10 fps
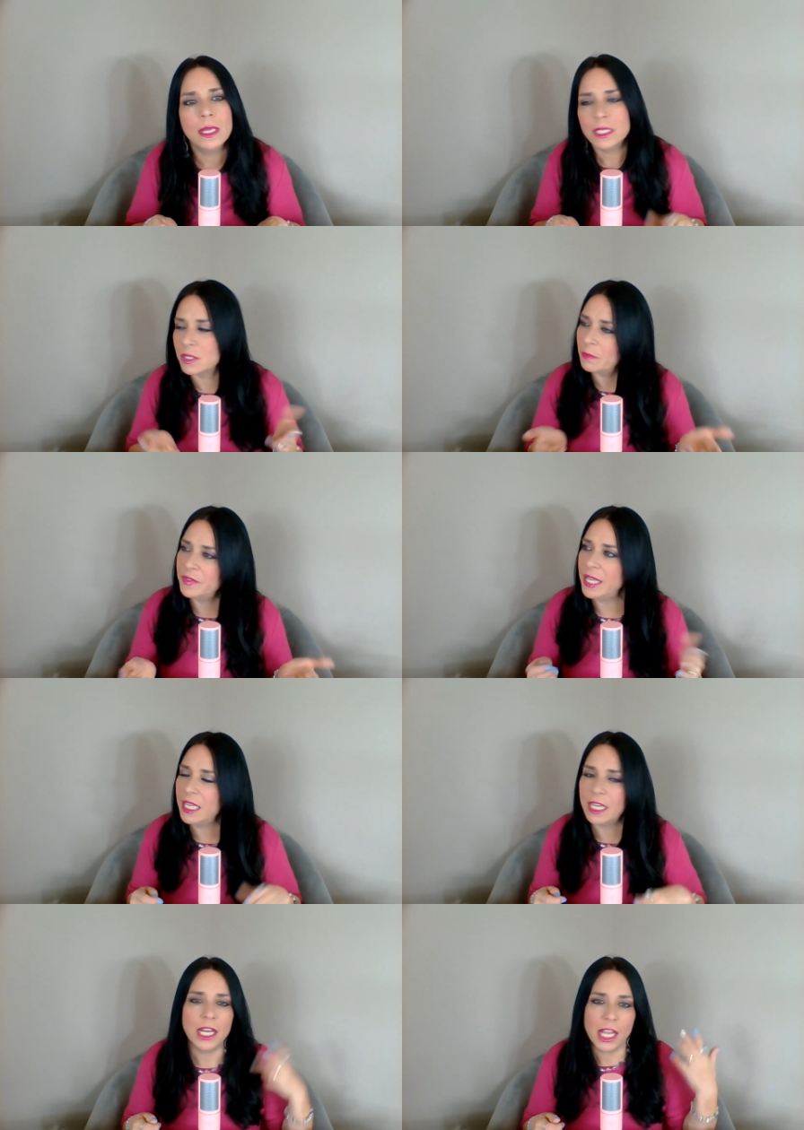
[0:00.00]
So I'm
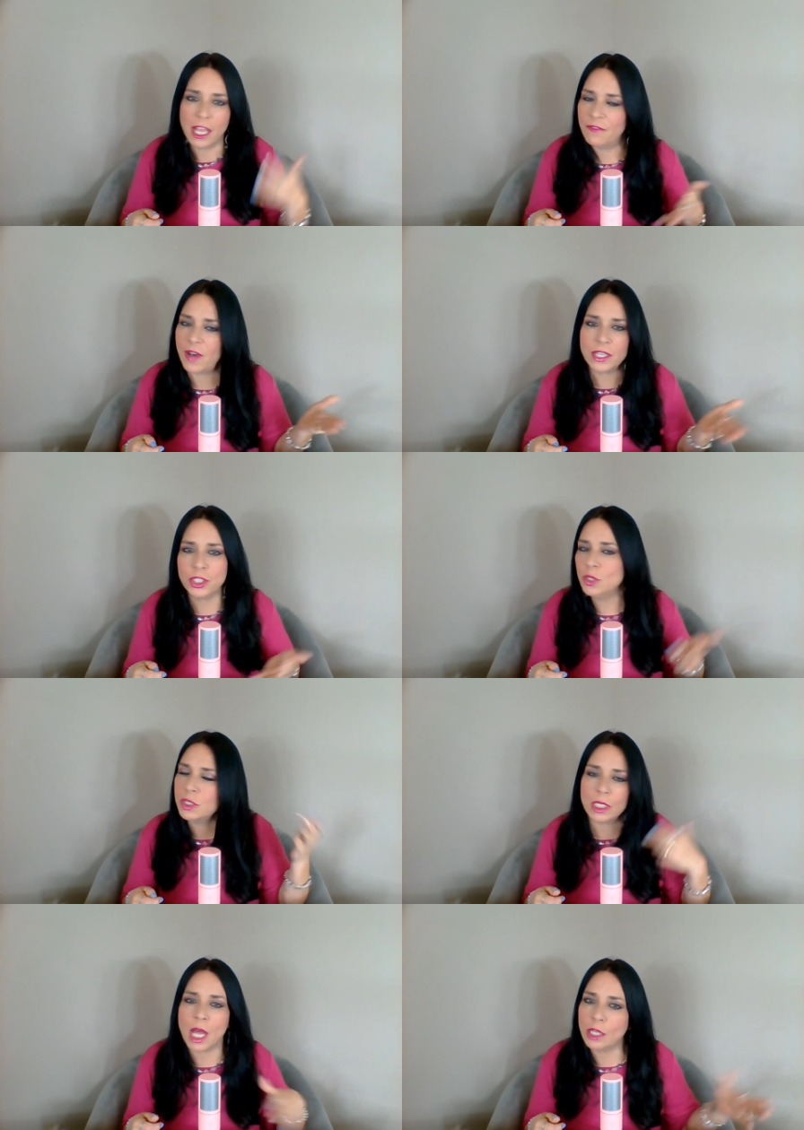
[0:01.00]
thinking, if I choose
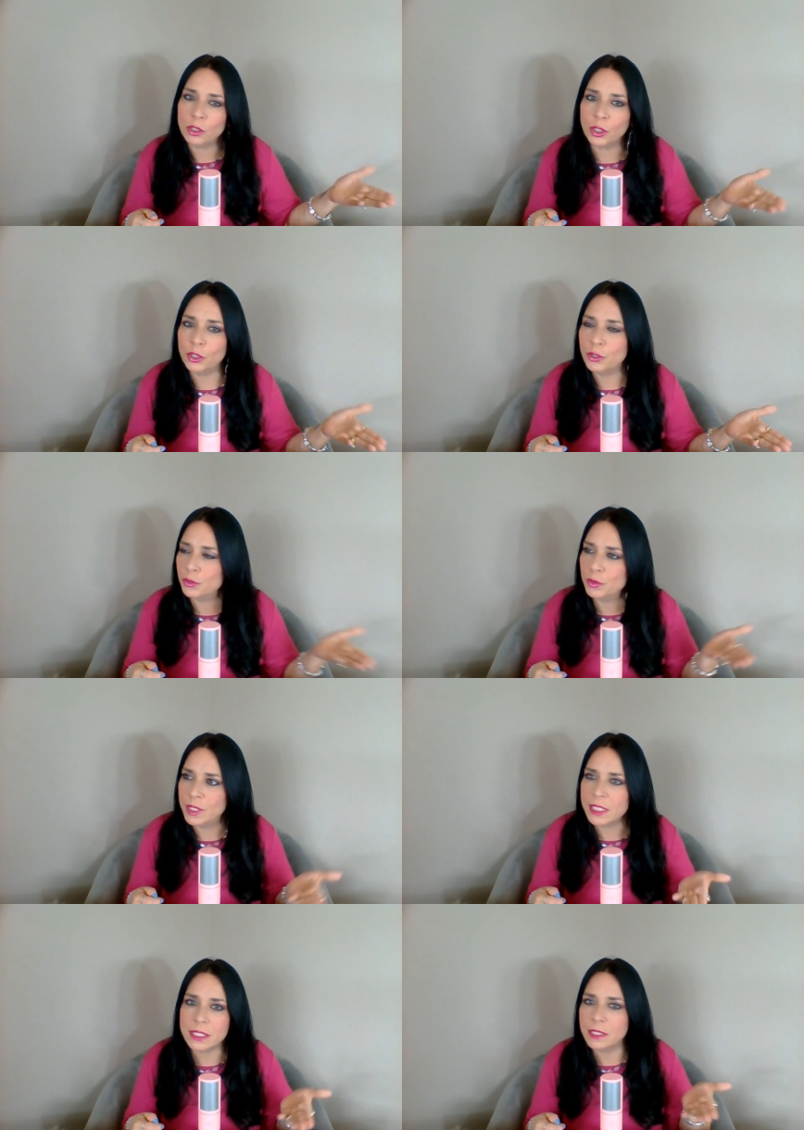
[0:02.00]
to not learn through
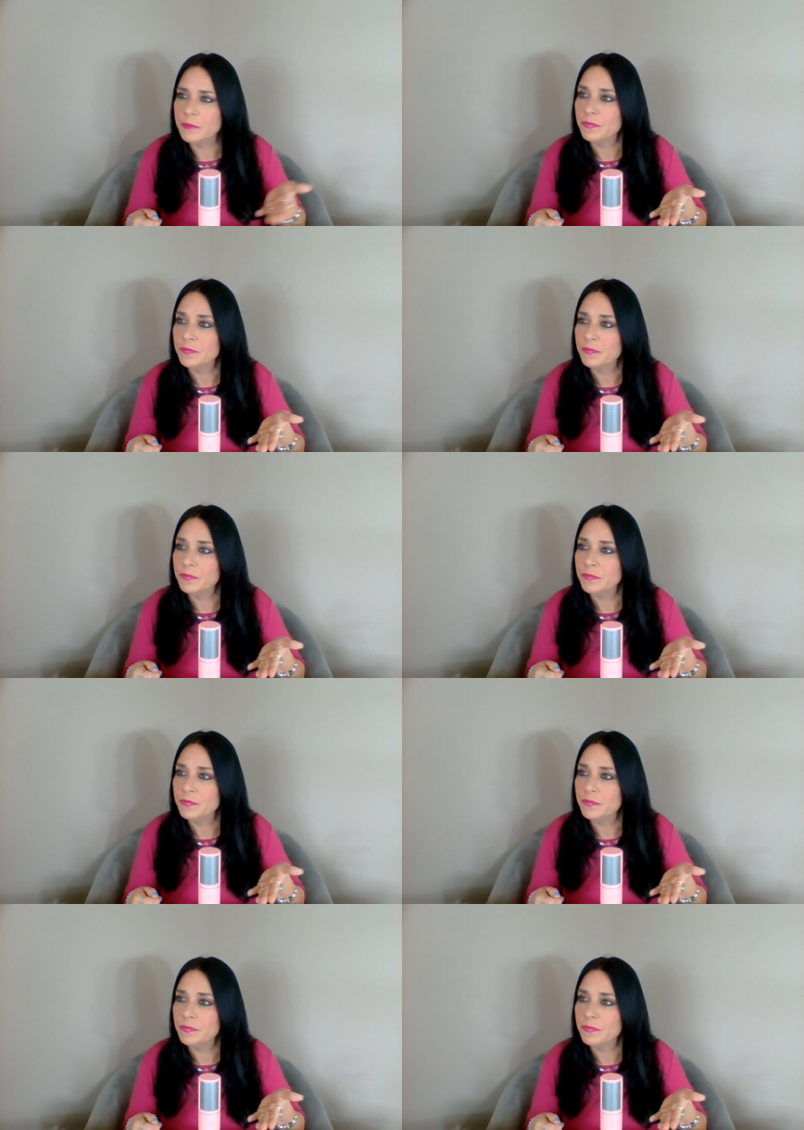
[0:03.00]
this